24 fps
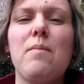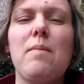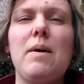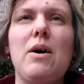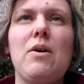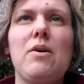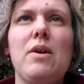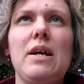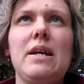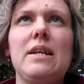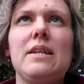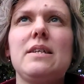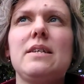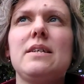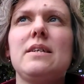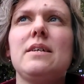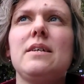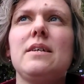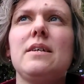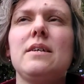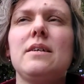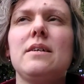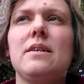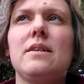about it
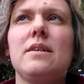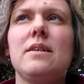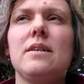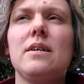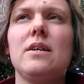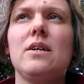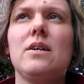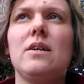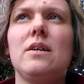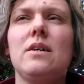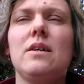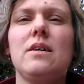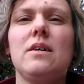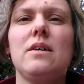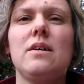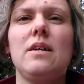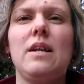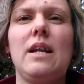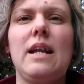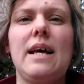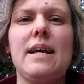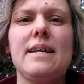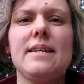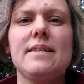
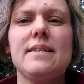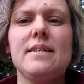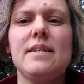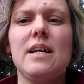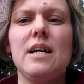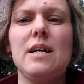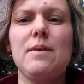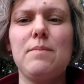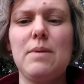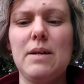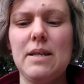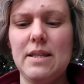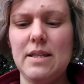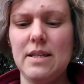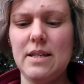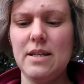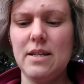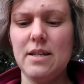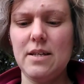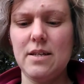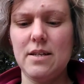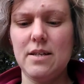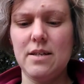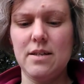uh, last time, I
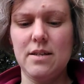think.